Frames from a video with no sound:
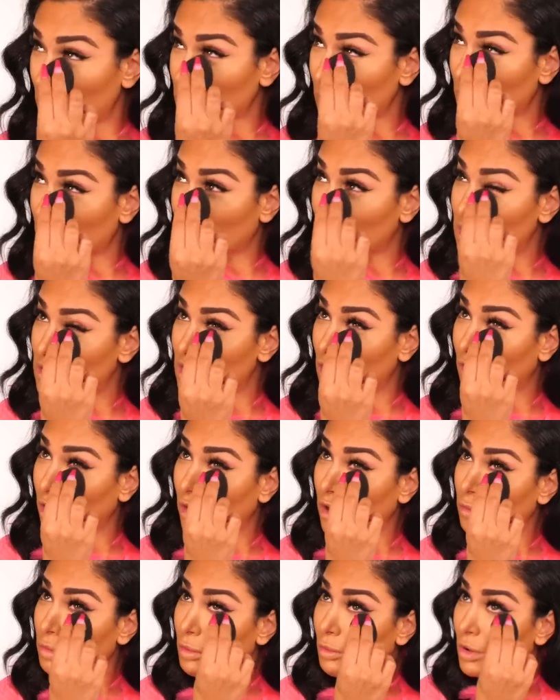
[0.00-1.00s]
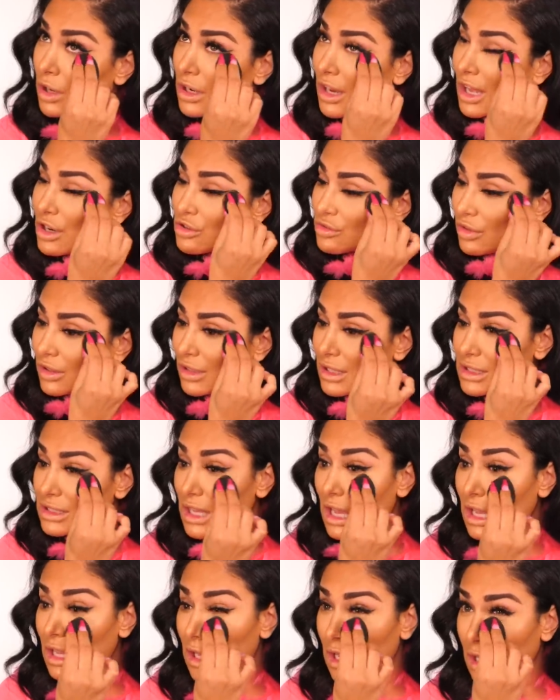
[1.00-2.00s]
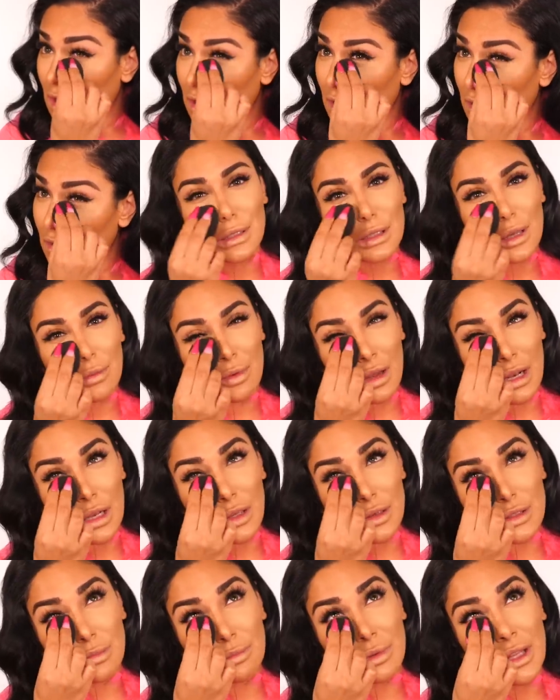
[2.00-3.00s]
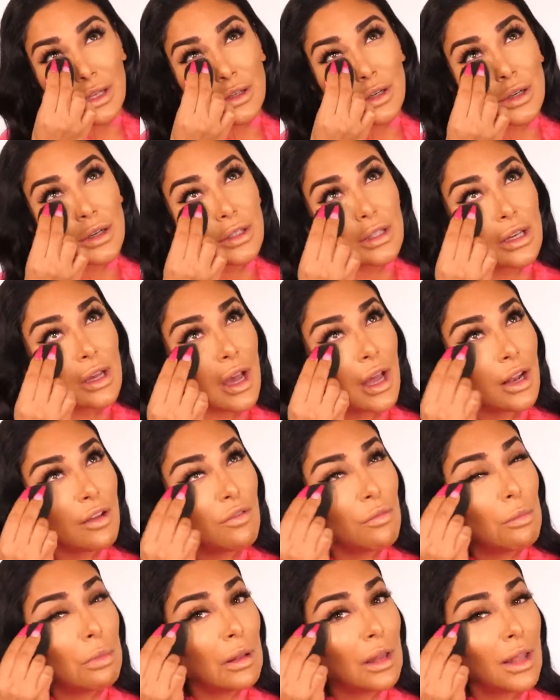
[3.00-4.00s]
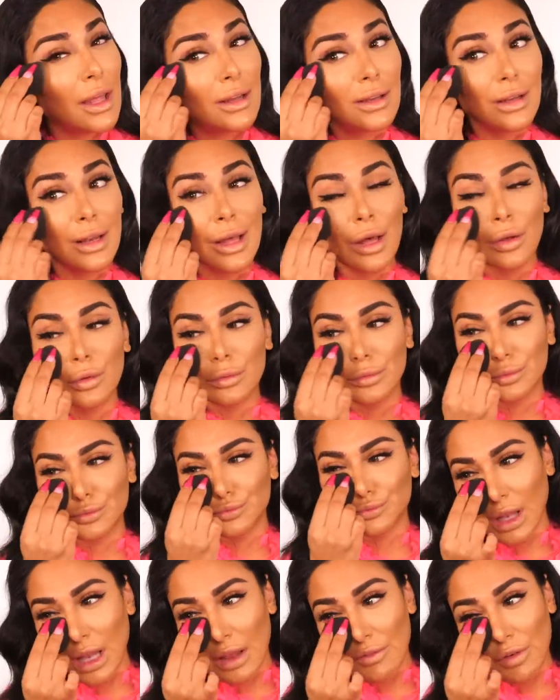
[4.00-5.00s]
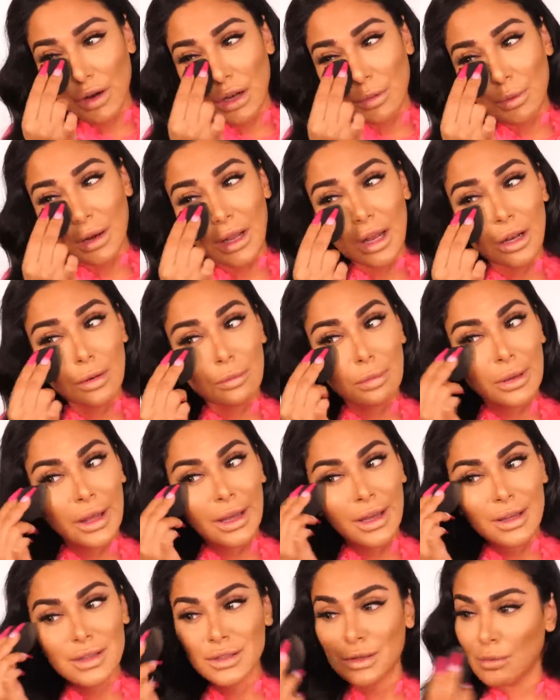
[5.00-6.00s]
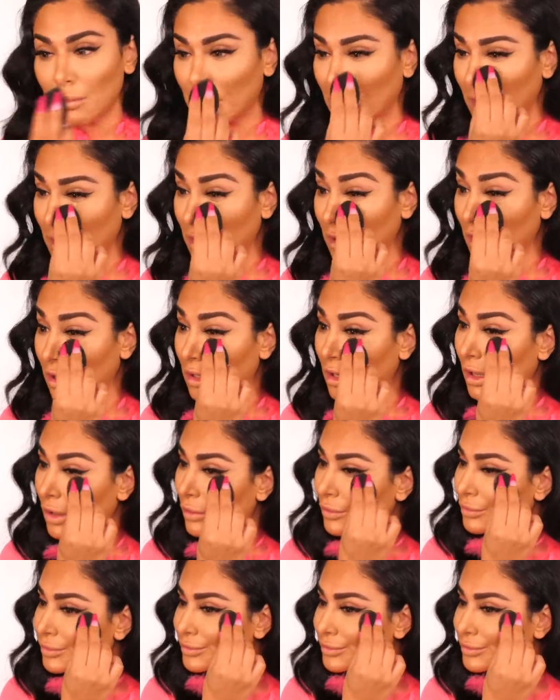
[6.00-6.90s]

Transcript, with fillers: always want your concealer a little bit more natural and less cakey. So I'm going to use a blender to kind of blend it out. And I've already went ahead and applied it, so I'm blending it now.